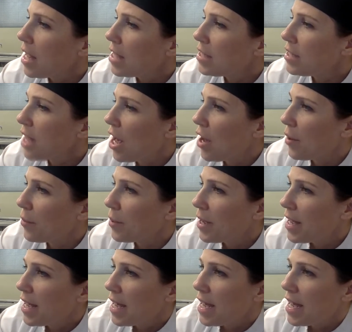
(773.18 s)
so
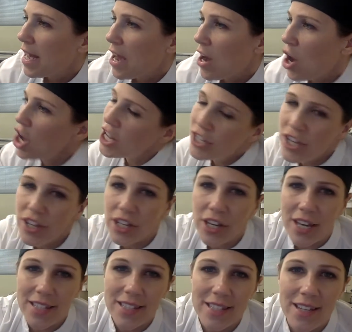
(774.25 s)
on to the
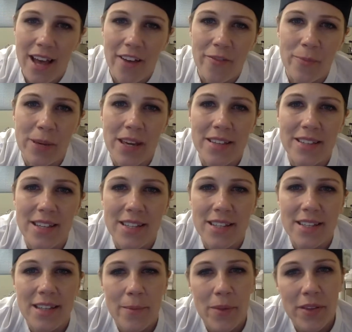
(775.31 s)
good stuff, because this
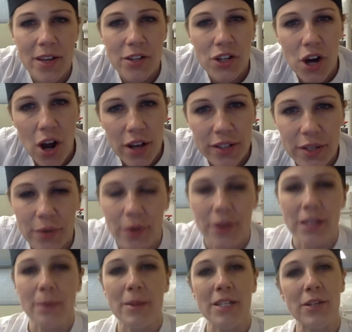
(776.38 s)
is something that you're also
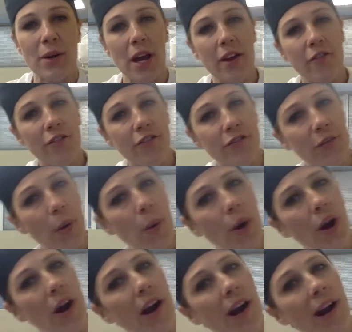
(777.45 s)
going to be doing
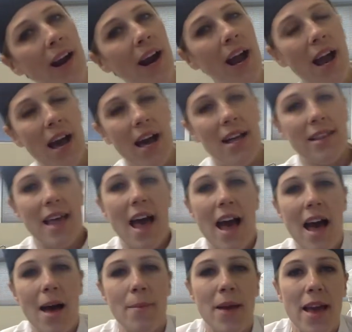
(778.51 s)
for a
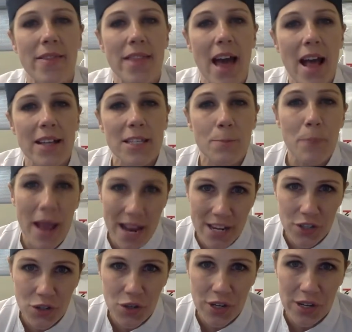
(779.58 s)
lab, and that's pastry